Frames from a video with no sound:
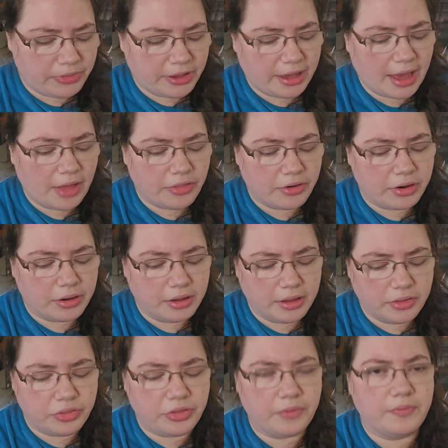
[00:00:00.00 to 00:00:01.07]
together
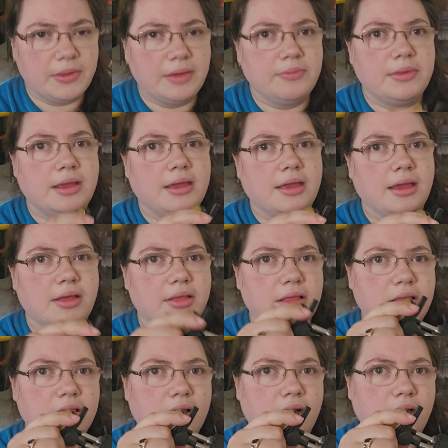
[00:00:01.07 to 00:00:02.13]
is sometimes they can get
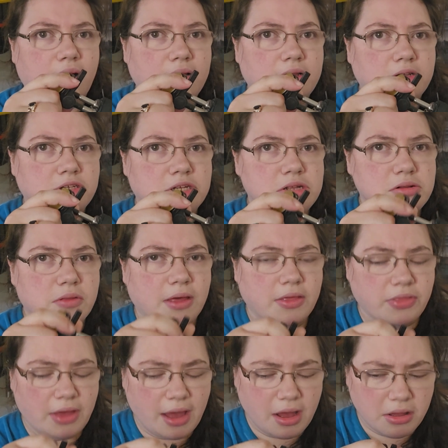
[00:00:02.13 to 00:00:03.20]
stuck on each other like
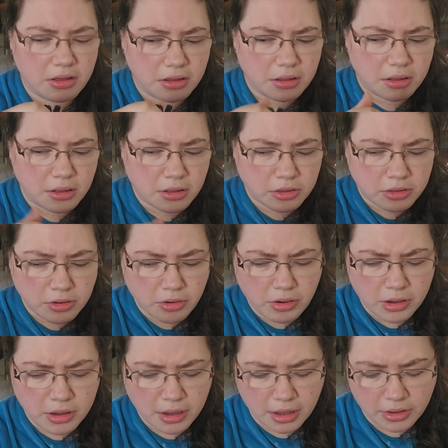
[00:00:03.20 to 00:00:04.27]
that. So
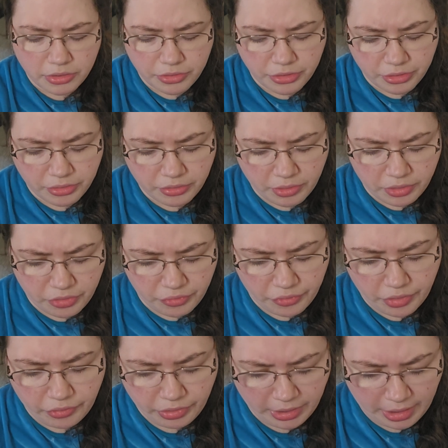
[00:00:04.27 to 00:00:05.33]
all you gotta do is
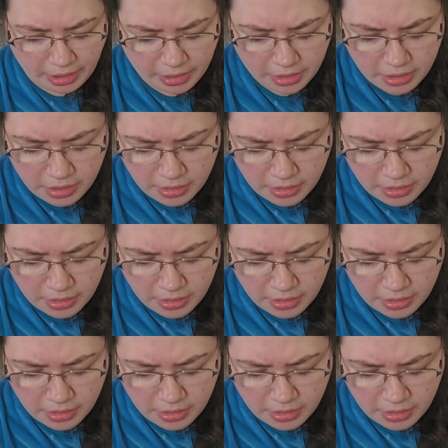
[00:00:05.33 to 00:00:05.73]
rotate